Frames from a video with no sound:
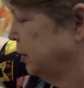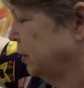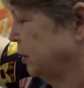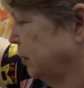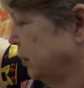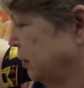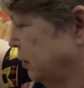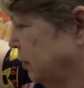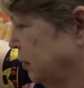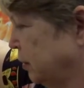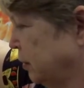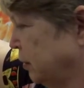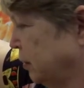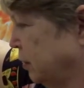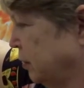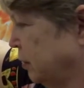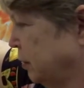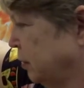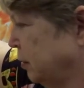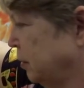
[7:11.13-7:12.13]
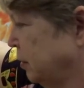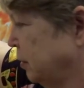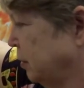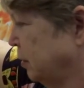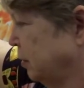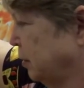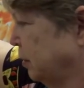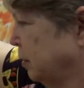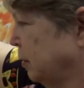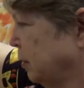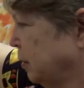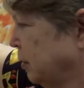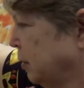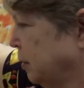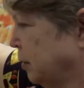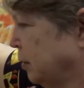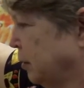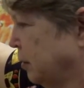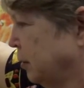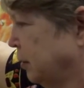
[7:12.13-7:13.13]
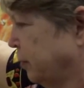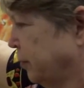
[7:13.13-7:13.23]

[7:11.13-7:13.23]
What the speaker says: Nobody speaks.